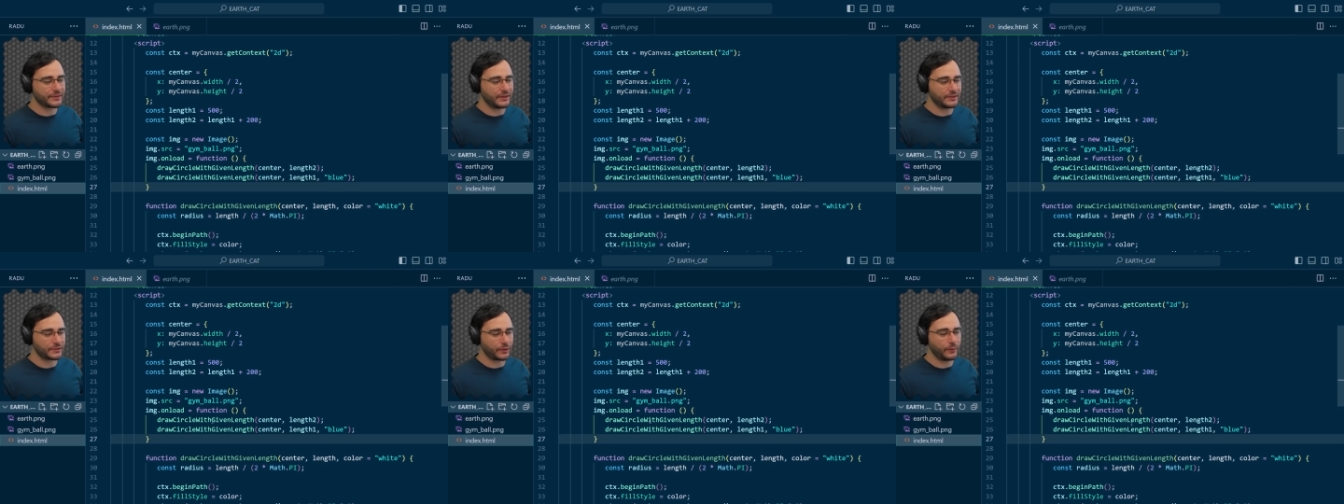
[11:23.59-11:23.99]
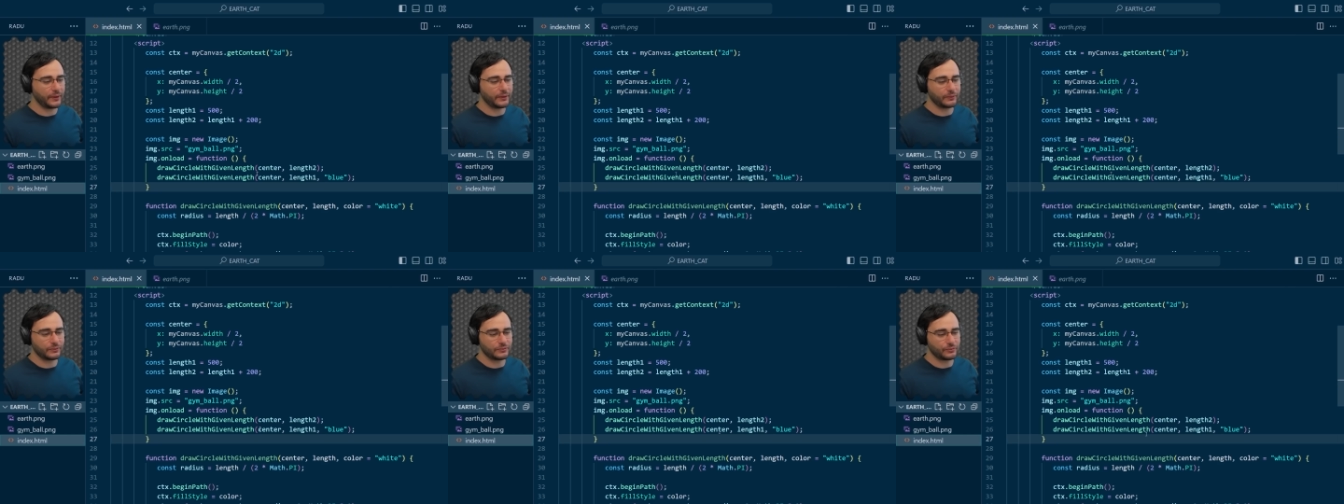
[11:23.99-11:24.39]
it's
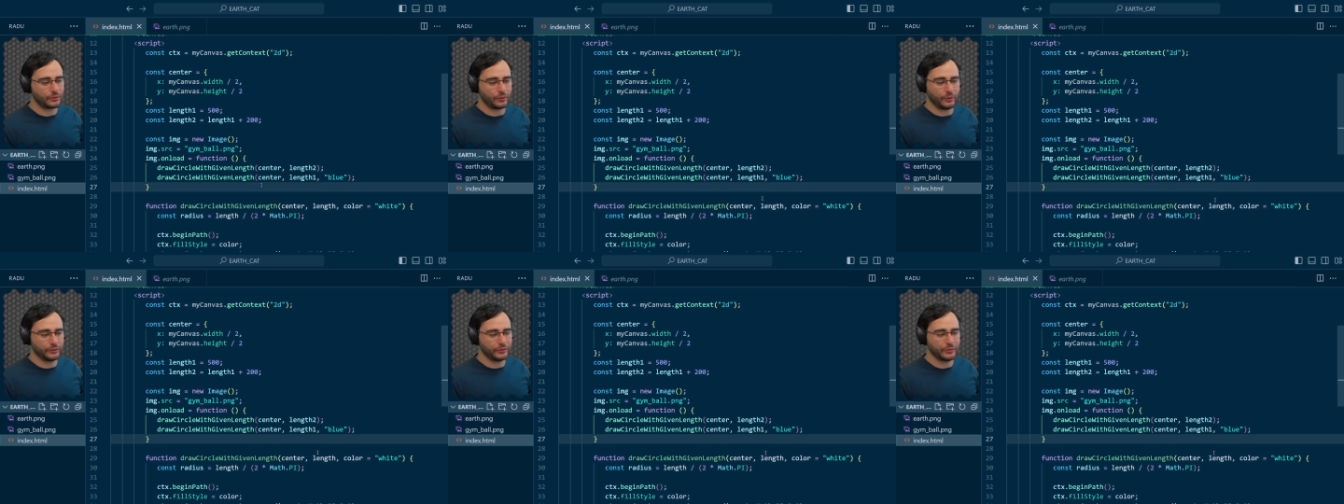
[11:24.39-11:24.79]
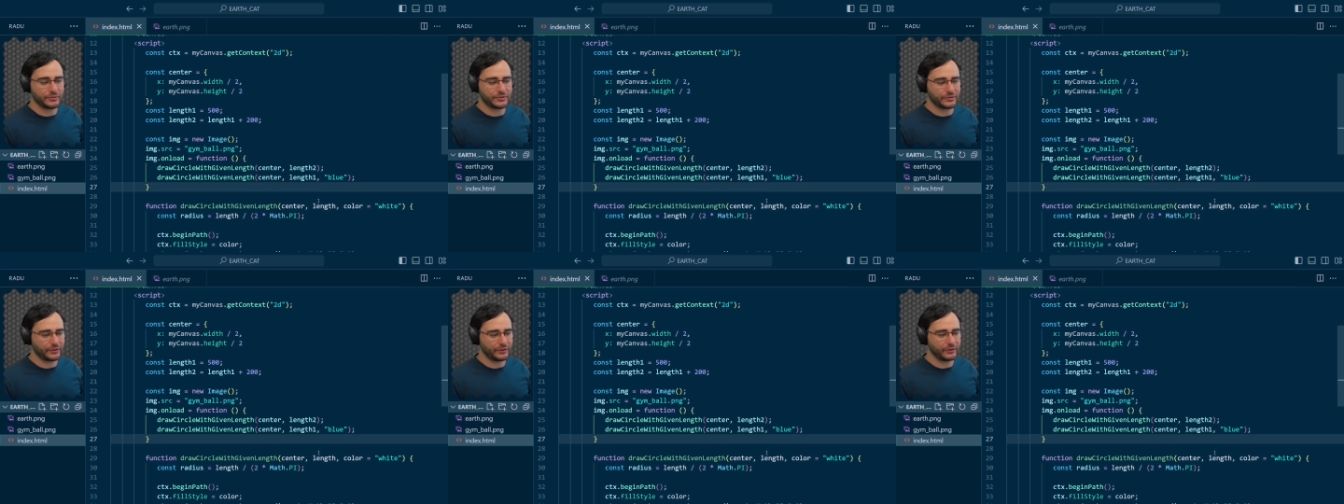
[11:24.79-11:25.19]
going to draw those
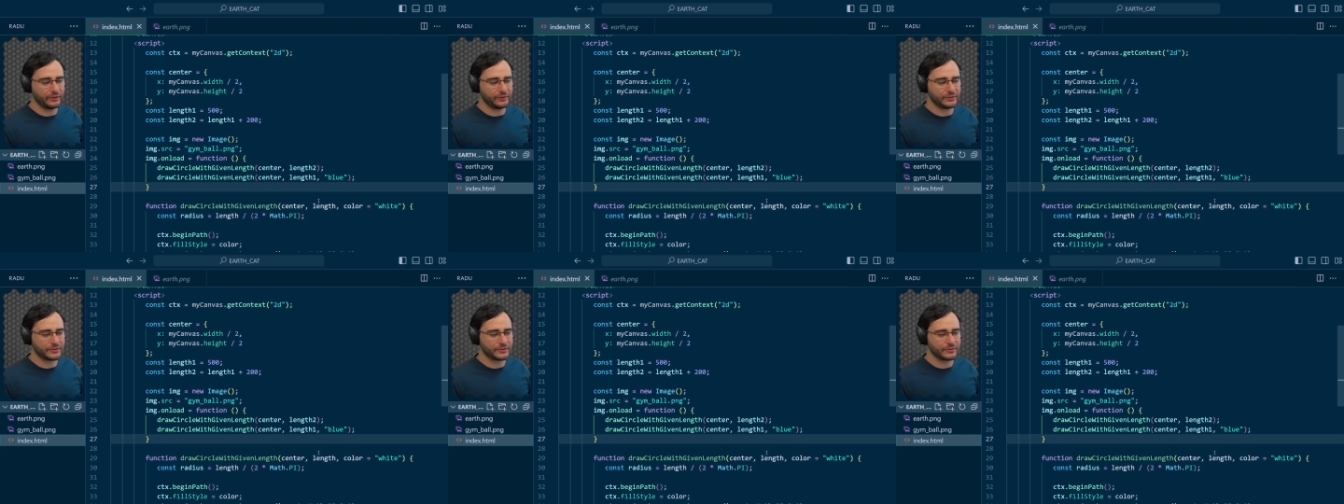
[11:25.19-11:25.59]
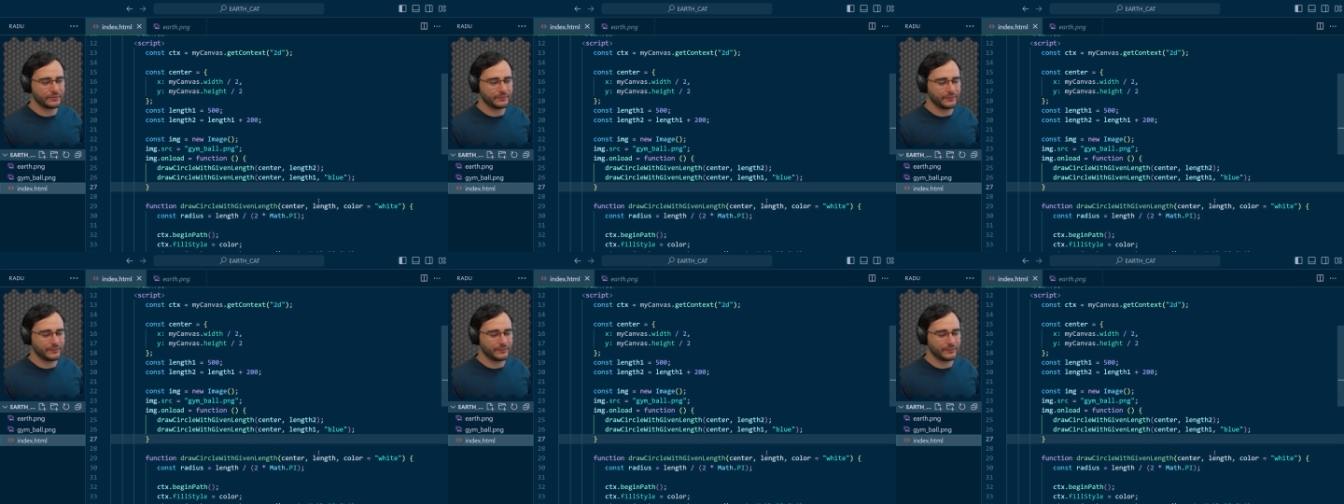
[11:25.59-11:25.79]
circles.